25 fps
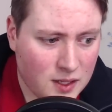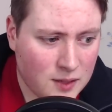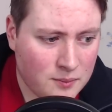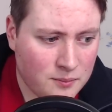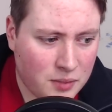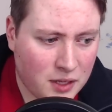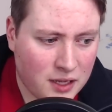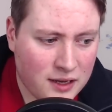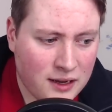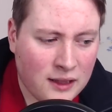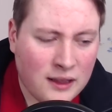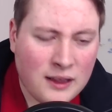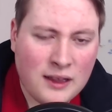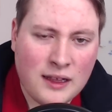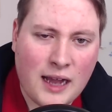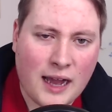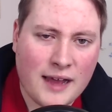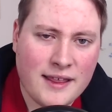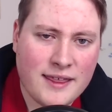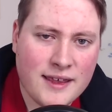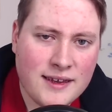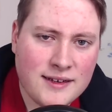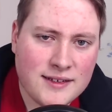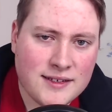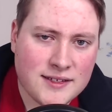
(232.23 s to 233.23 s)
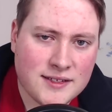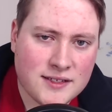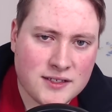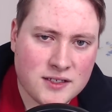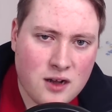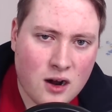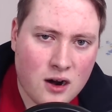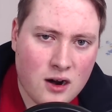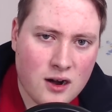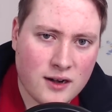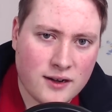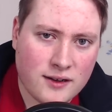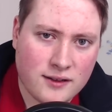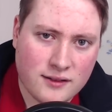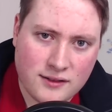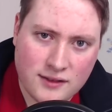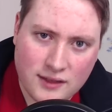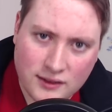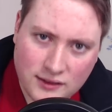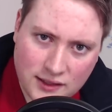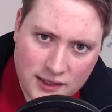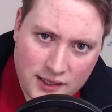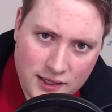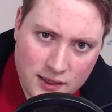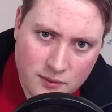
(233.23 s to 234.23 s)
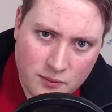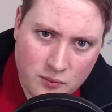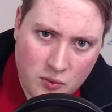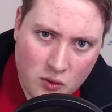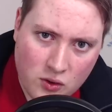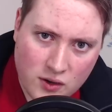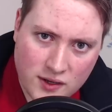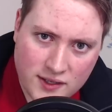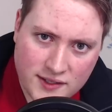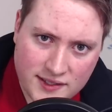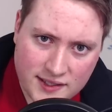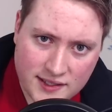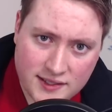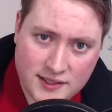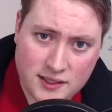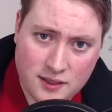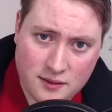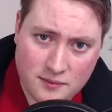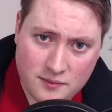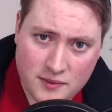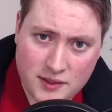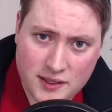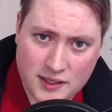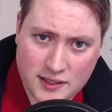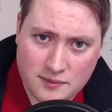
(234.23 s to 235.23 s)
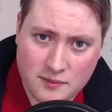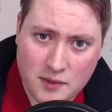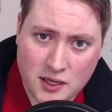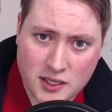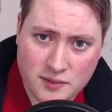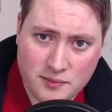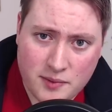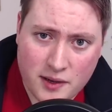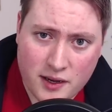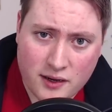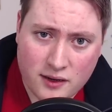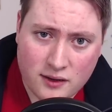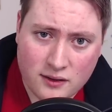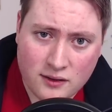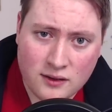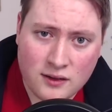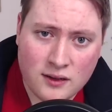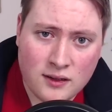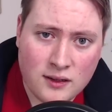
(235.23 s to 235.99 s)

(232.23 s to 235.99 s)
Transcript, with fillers: But I think to start, the leaderboard system is much better.